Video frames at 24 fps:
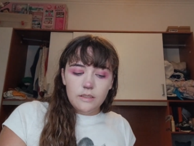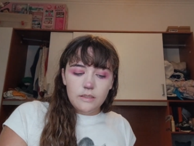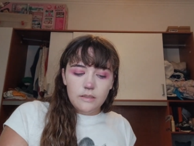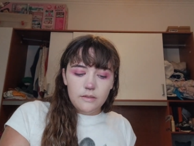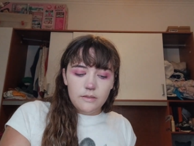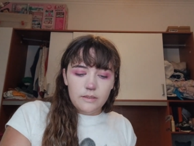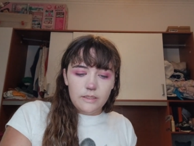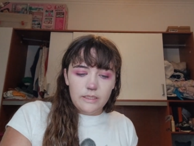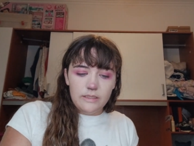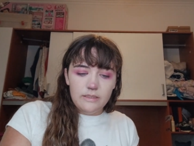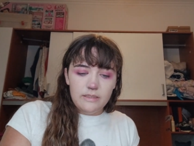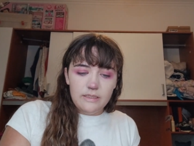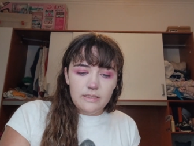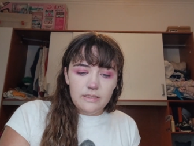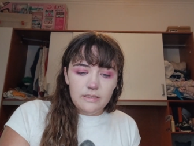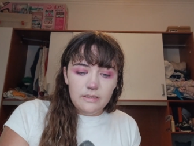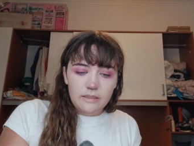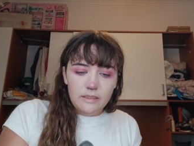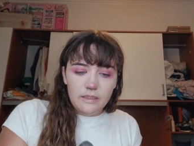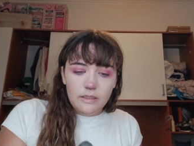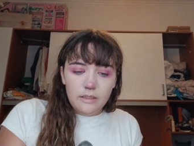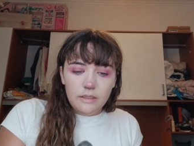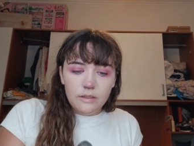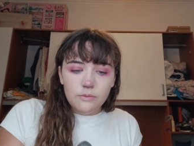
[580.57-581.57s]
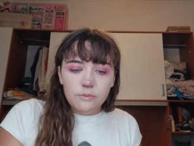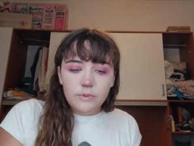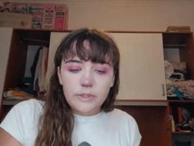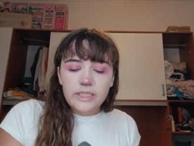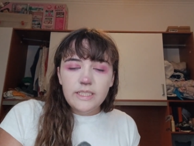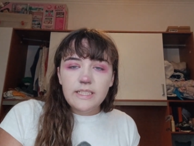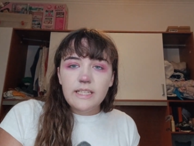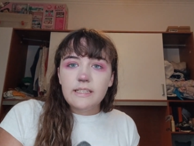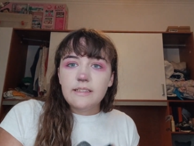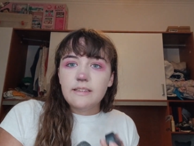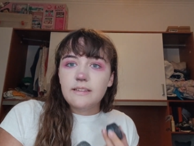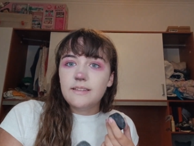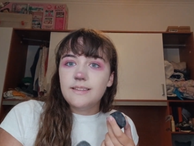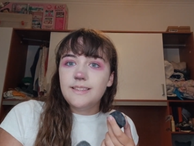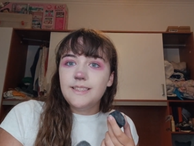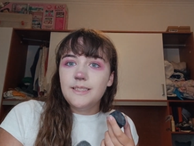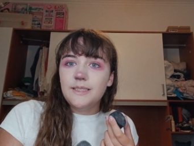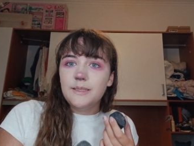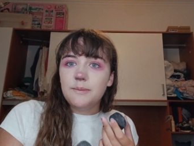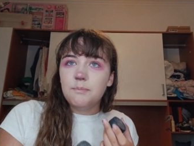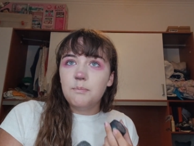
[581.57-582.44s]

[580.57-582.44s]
Okay, then we get the